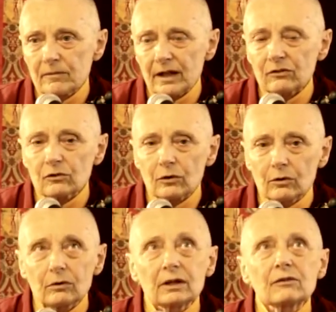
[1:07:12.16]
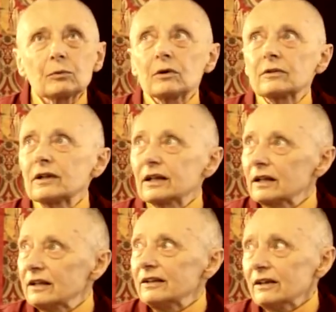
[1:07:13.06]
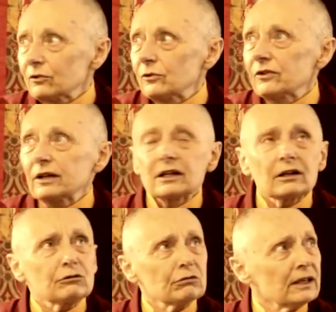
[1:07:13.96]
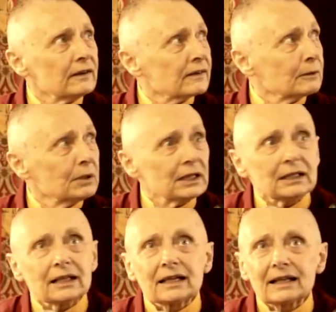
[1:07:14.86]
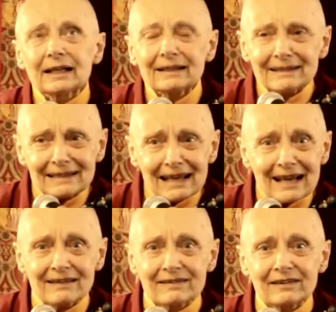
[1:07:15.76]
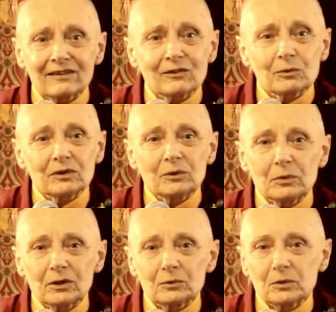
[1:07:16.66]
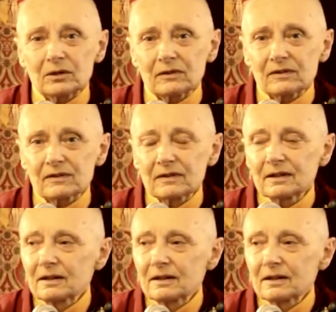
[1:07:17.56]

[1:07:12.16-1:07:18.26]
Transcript: That's all it's wanting. Yes, you see, it agrees completely. Yes, this is what the world wants.